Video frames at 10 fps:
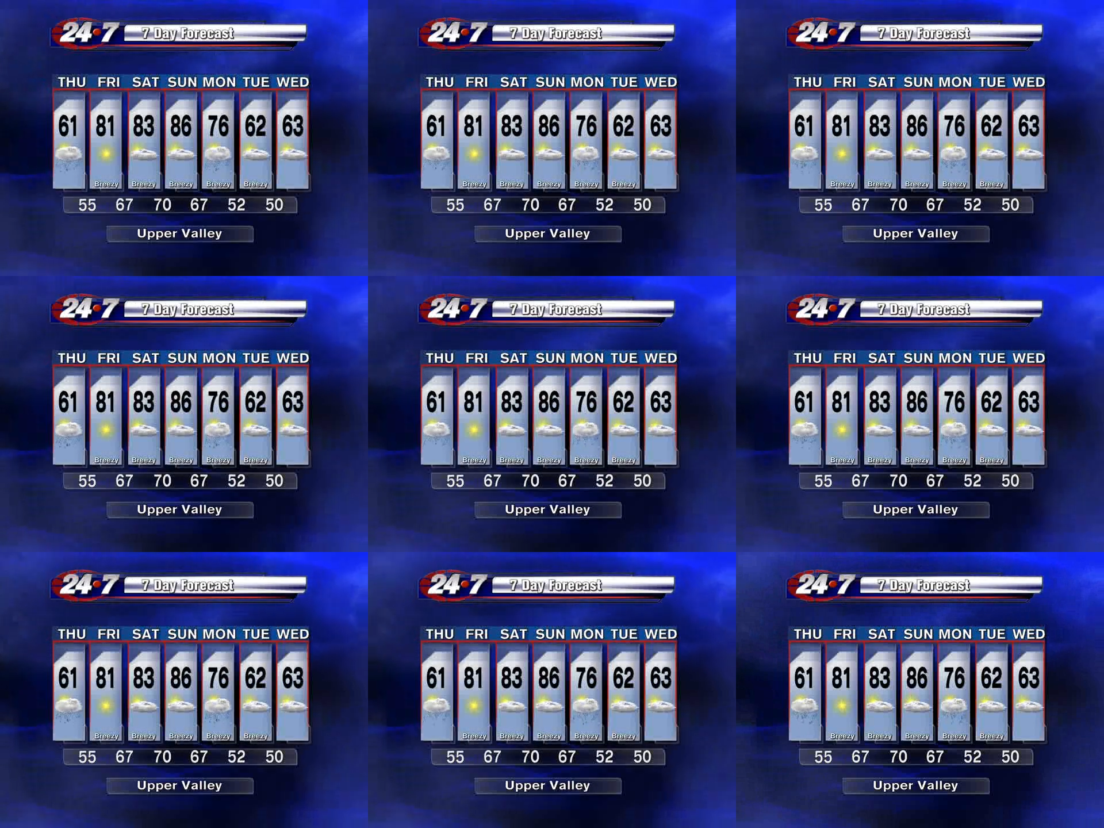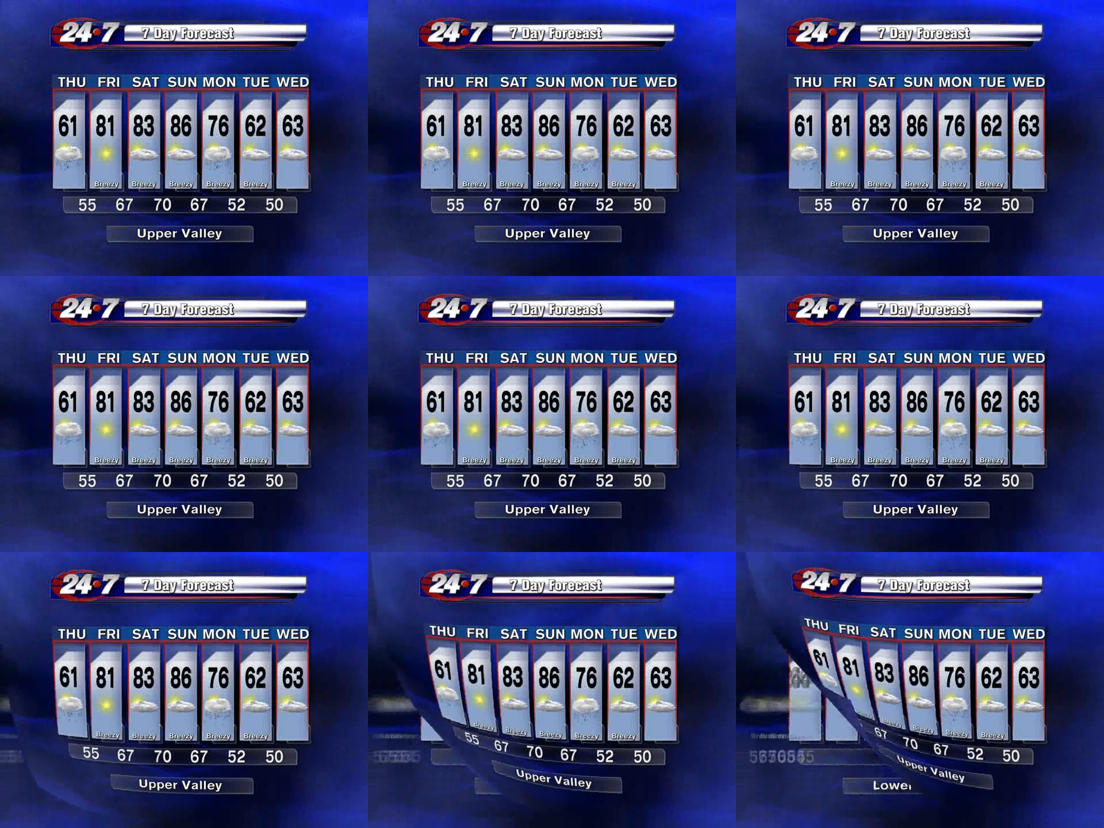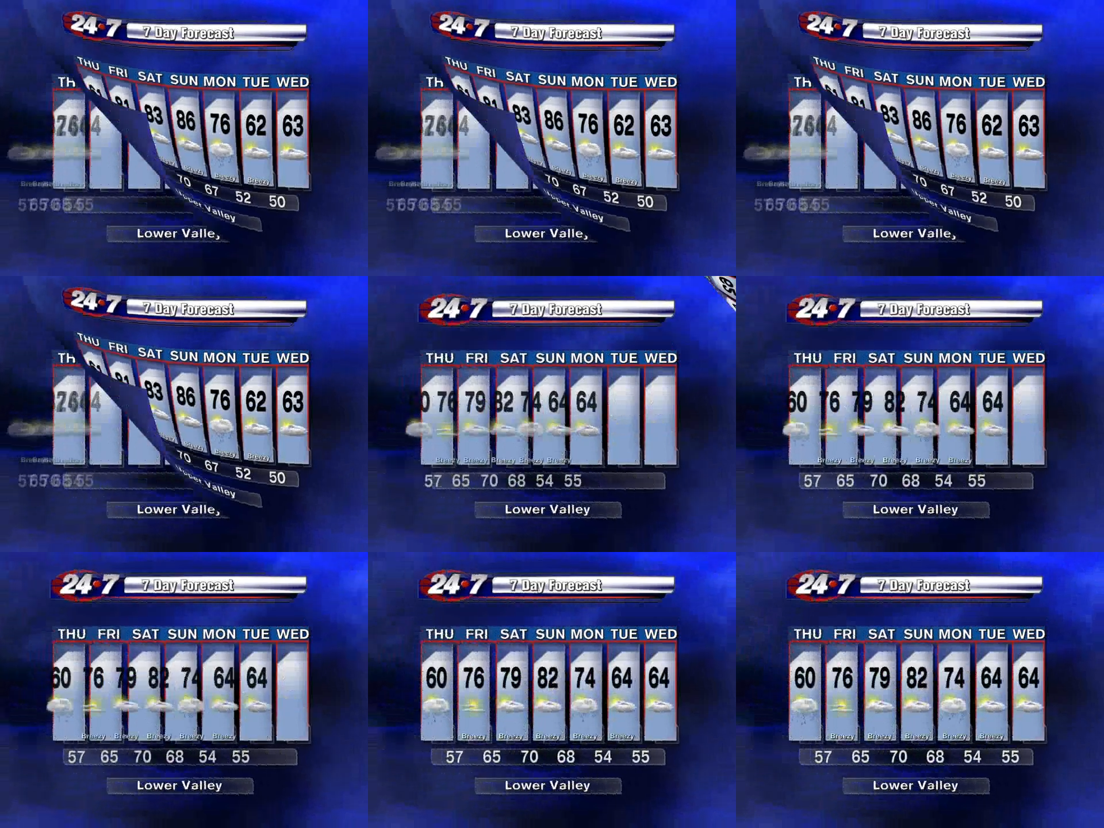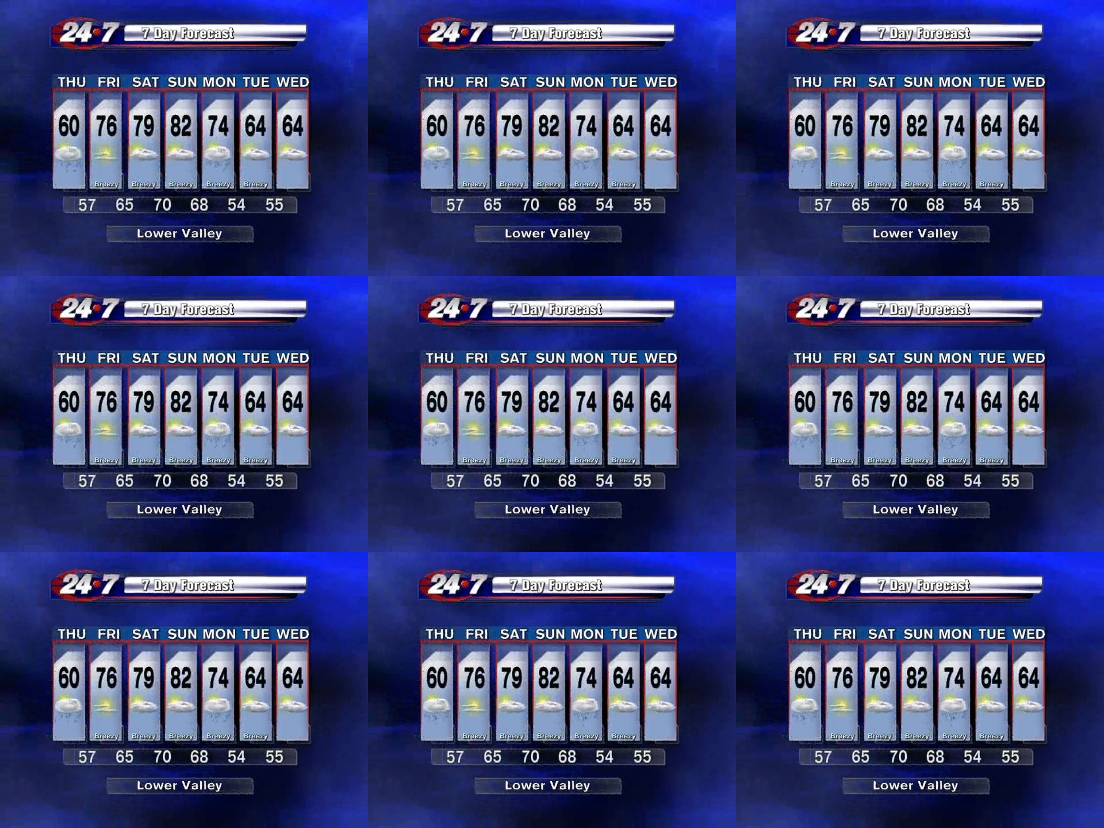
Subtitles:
No face is visible, so there are no lips to read.